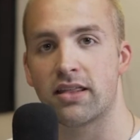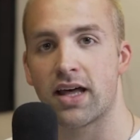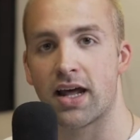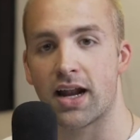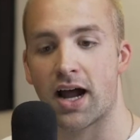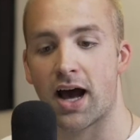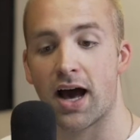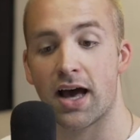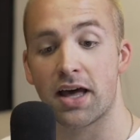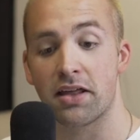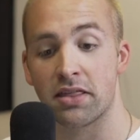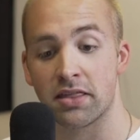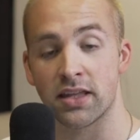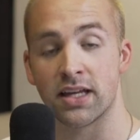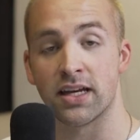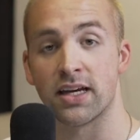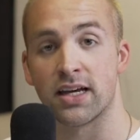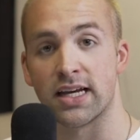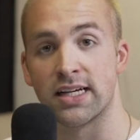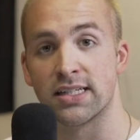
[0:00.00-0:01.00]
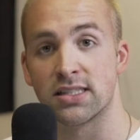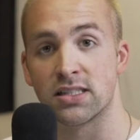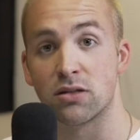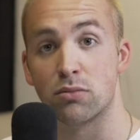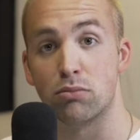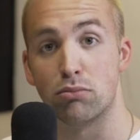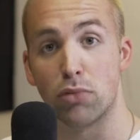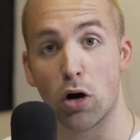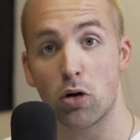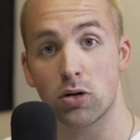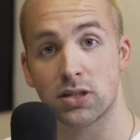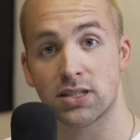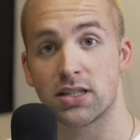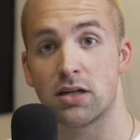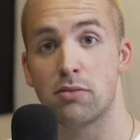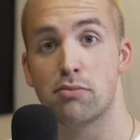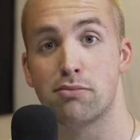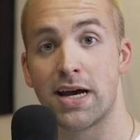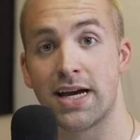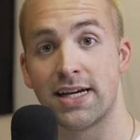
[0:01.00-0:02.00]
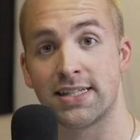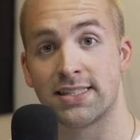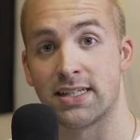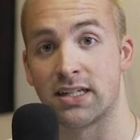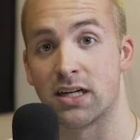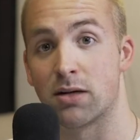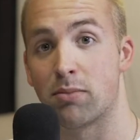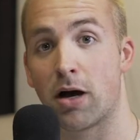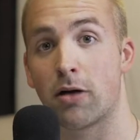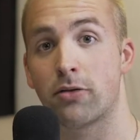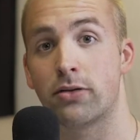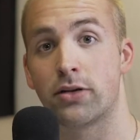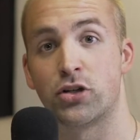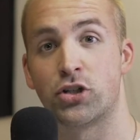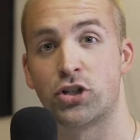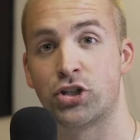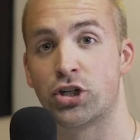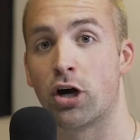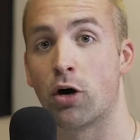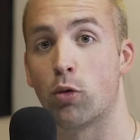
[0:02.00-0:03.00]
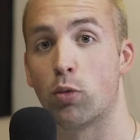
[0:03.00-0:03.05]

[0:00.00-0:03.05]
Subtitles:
that I think is the most amazing about this show,